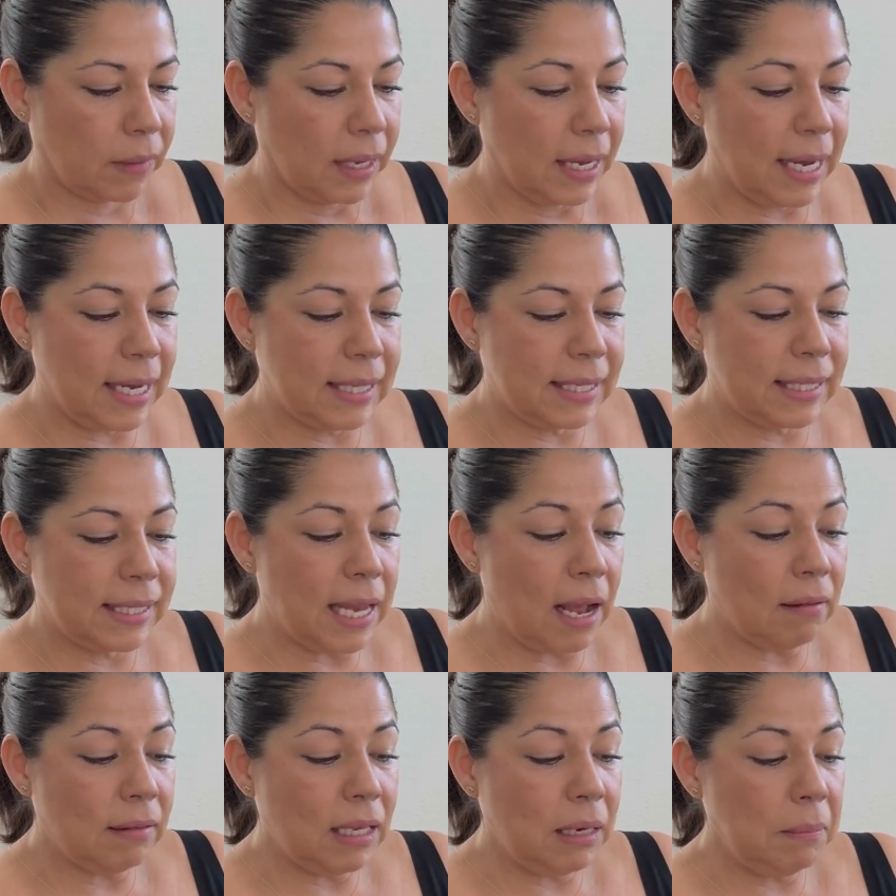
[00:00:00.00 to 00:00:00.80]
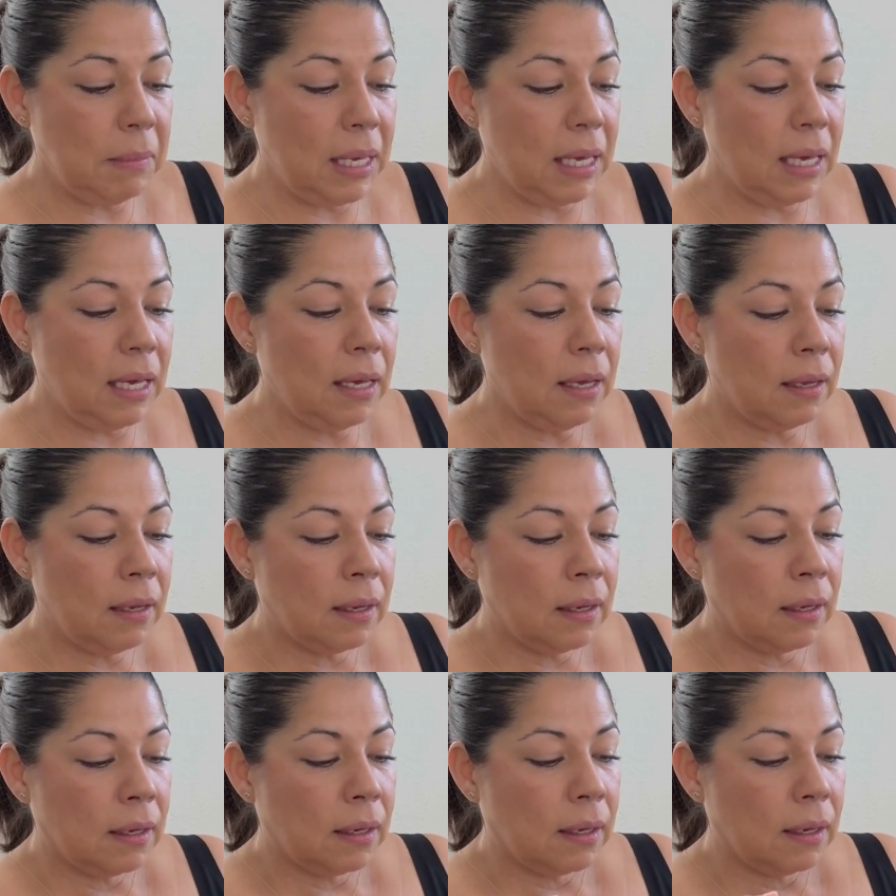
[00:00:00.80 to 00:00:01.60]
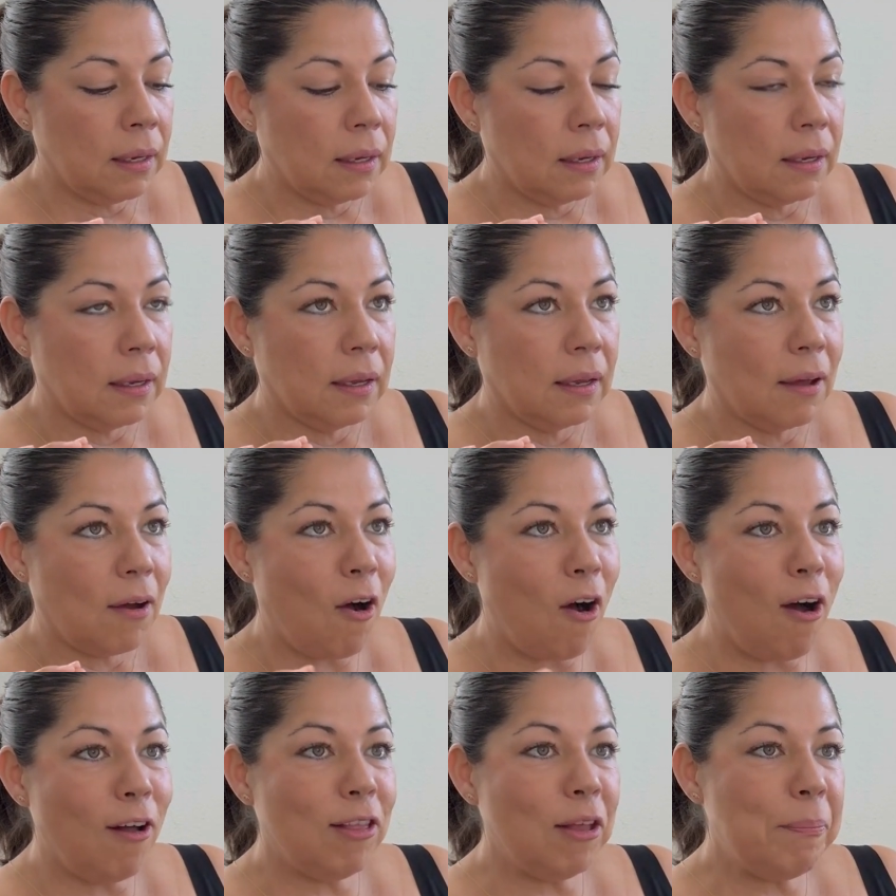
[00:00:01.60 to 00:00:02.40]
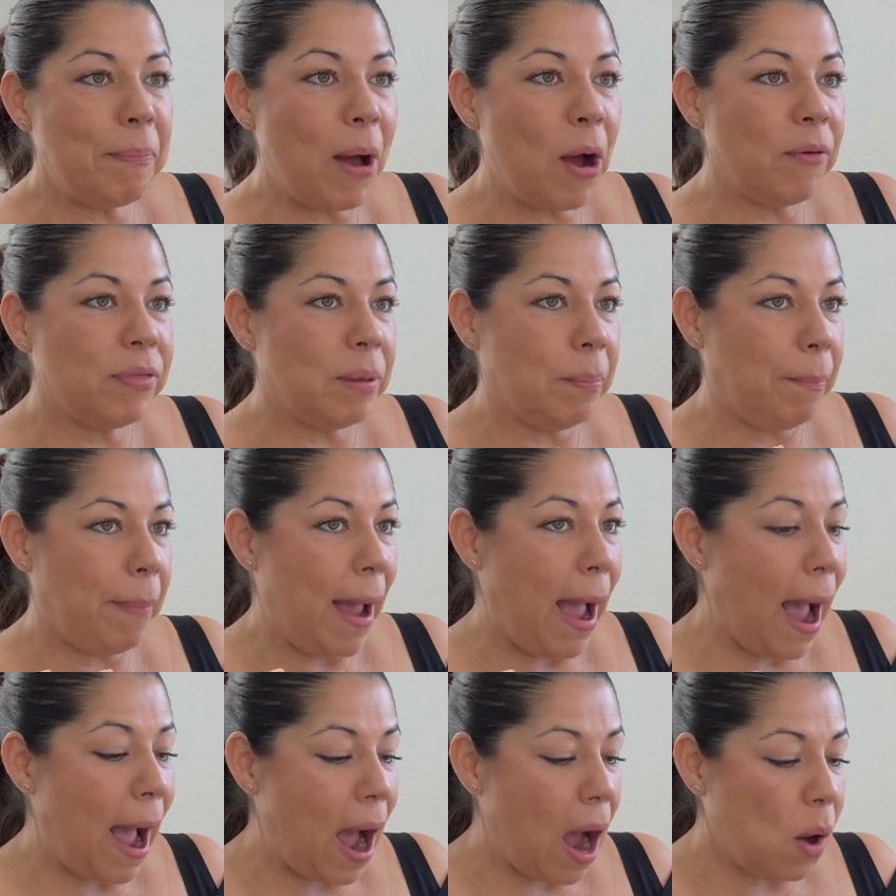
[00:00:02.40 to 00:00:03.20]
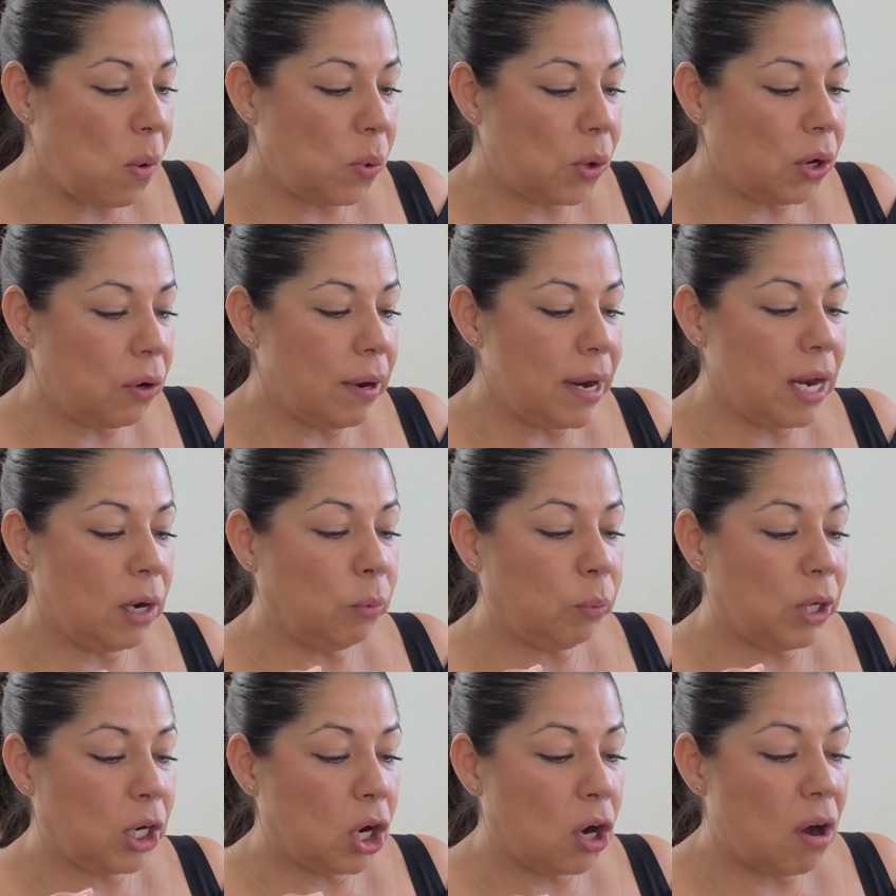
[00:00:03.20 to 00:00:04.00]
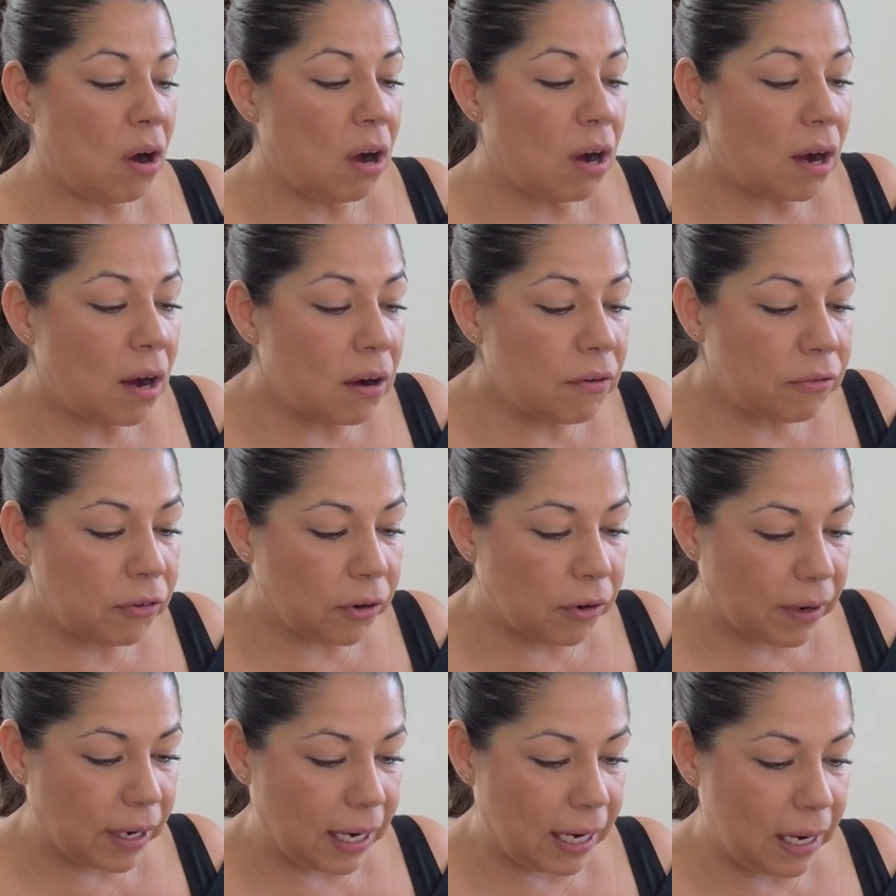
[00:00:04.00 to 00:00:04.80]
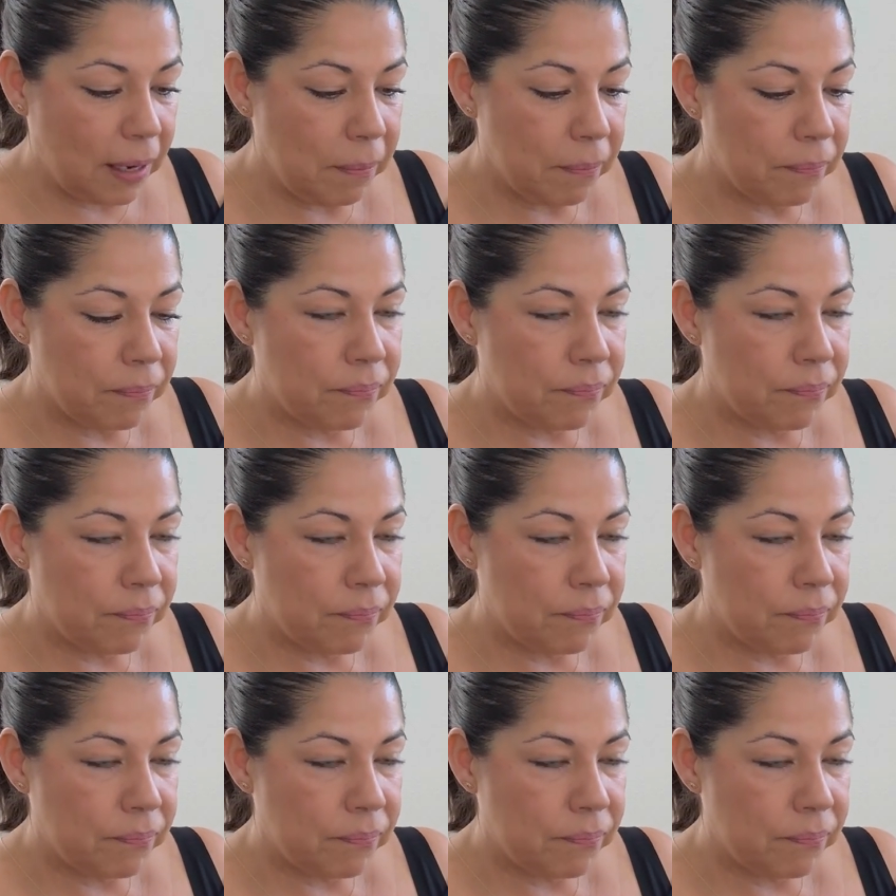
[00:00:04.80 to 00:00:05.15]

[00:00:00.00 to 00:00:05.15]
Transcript: It's telling me all about the power and recovery